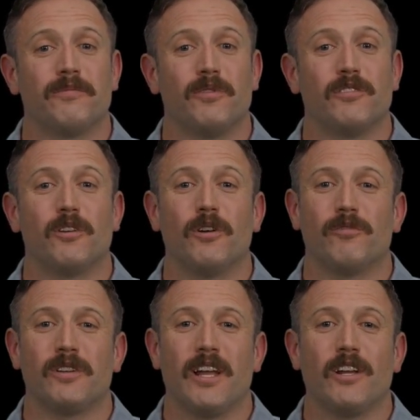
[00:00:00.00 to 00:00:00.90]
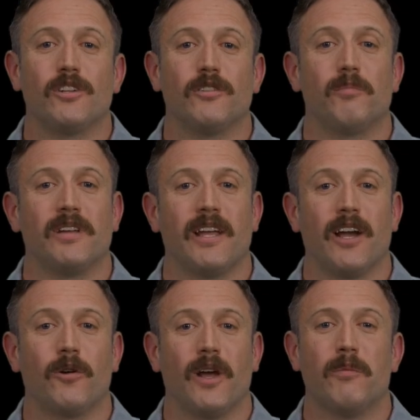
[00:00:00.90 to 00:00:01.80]
The certification to be an
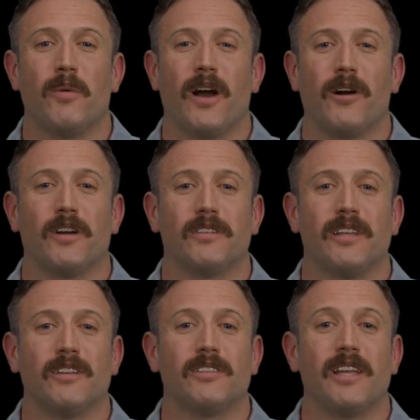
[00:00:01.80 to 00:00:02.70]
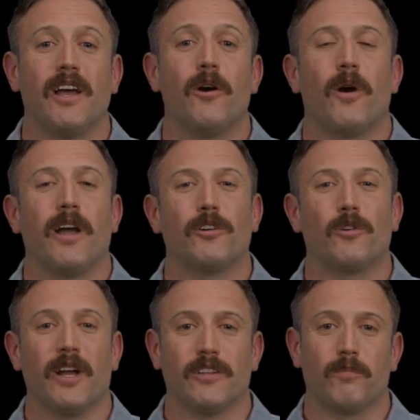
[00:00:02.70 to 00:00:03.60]
airline pilot is the Airline
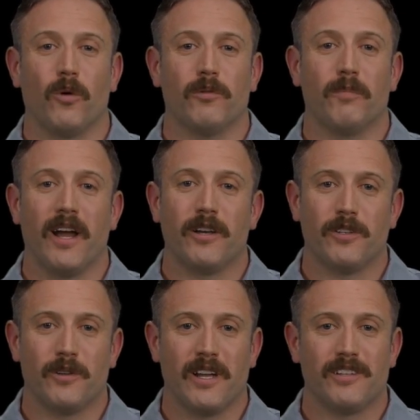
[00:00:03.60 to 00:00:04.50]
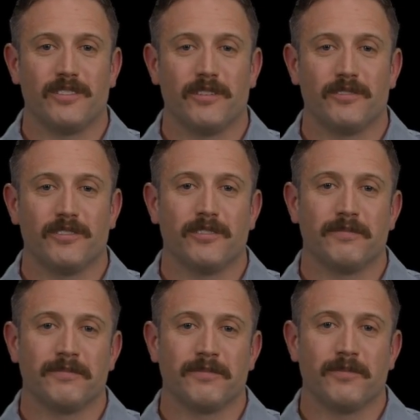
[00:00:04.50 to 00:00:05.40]
Transport Pilot License.
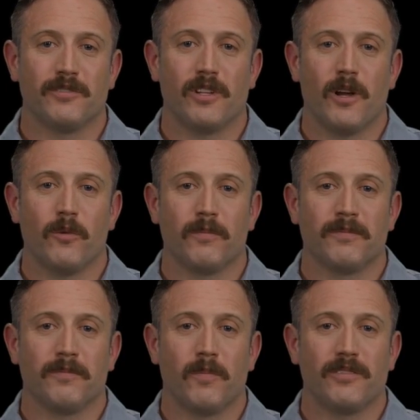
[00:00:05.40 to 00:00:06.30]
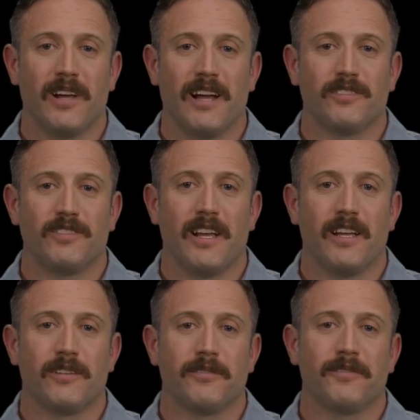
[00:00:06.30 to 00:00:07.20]
So, with that
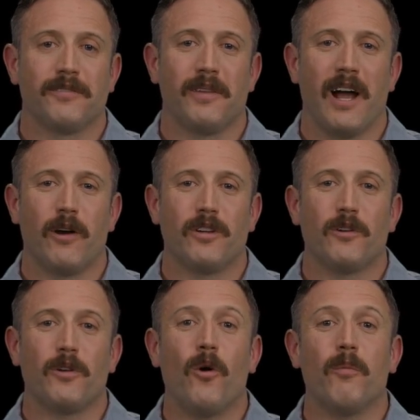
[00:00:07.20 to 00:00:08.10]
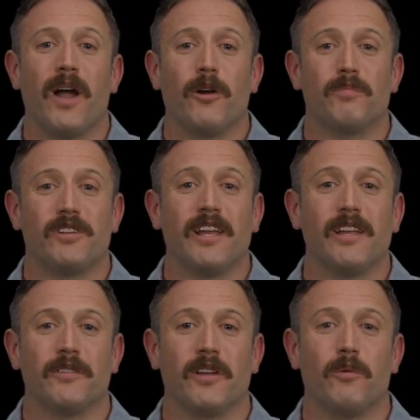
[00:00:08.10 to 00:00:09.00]
said, how do you go about
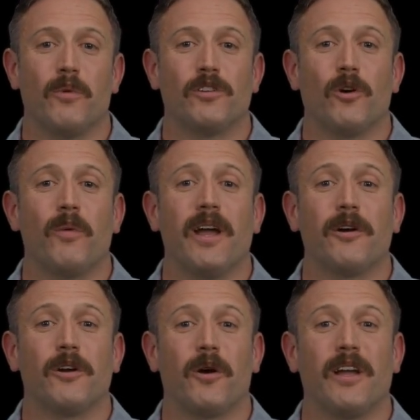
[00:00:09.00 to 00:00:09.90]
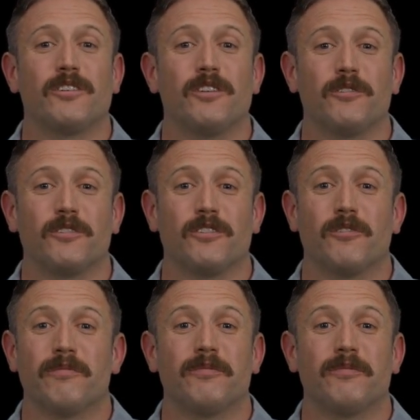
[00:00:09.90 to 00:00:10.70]
obtaining the commercial pilot license?